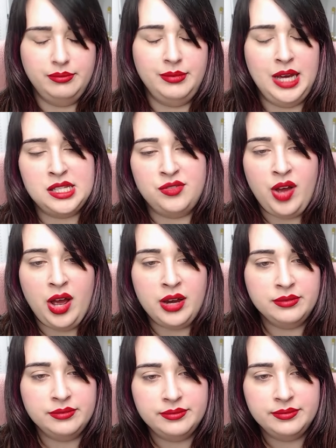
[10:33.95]
It's fine.
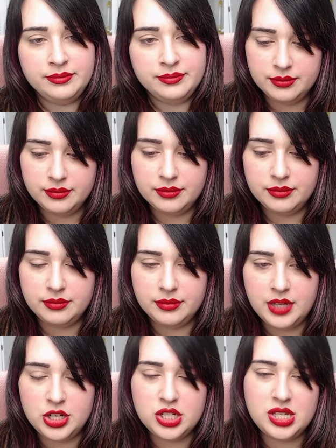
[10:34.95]

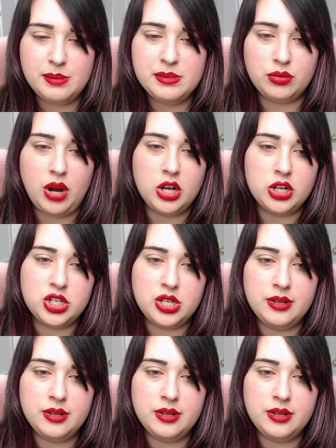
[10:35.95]
It just seems rushed.